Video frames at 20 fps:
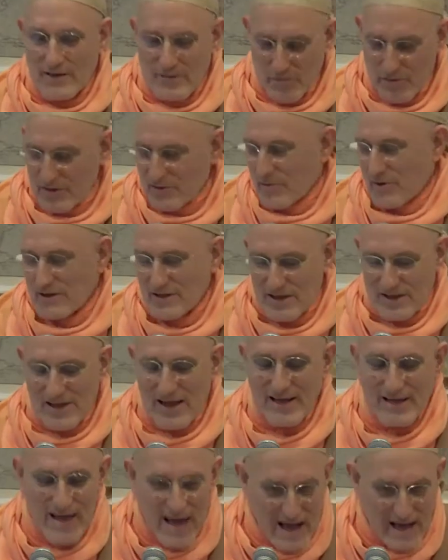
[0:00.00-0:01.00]
That must
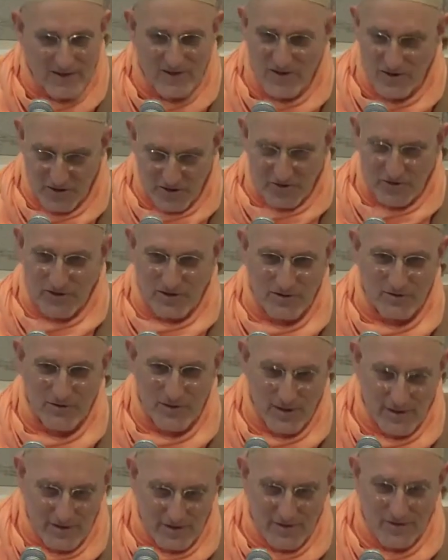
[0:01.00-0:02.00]
be just
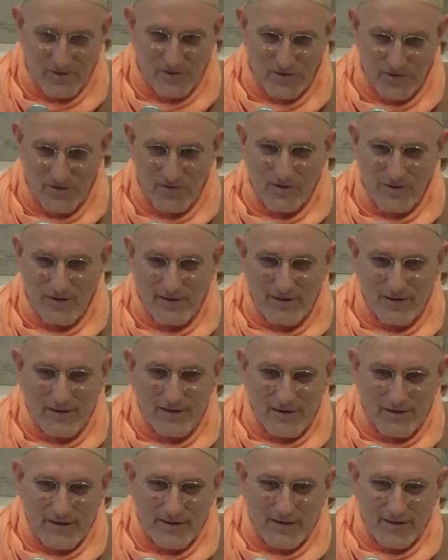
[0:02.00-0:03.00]
like ecstasy,
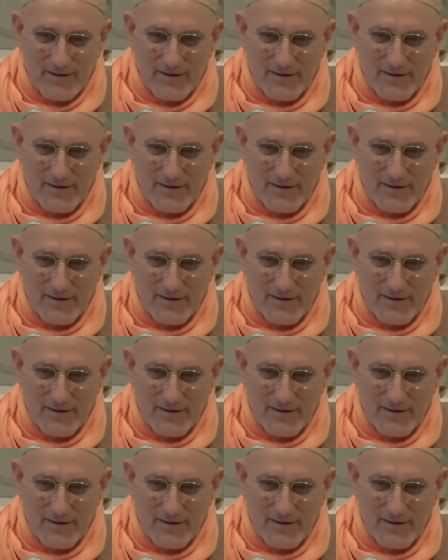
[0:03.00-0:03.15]
right?